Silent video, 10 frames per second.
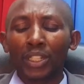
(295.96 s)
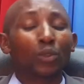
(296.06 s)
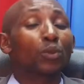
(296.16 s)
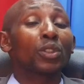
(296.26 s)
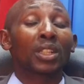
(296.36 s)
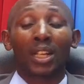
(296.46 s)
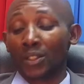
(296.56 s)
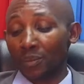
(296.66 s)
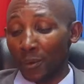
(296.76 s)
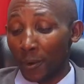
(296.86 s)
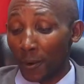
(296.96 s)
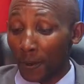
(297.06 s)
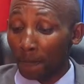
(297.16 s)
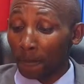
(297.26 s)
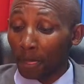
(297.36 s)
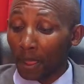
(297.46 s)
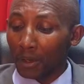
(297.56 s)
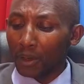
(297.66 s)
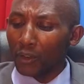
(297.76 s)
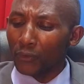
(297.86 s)
is to start small.
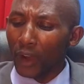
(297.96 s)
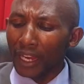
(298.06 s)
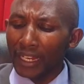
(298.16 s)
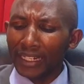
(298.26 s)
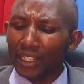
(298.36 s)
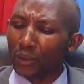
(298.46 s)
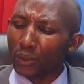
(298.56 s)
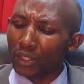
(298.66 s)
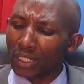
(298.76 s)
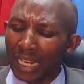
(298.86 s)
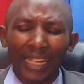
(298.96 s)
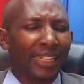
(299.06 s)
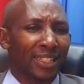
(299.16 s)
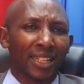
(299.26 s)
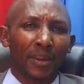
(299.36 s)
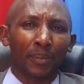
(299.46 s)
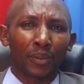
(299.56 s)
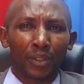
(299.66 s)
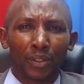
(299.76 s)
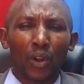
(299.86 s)
Find those tiny
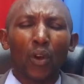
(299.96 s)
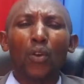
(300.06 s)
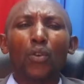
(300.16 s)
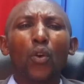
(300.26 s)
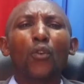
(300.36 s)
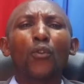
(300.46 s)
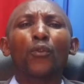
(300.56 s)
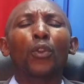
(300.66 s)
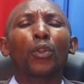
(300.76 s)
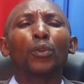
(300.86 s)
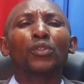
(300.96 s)
steps. Don't go for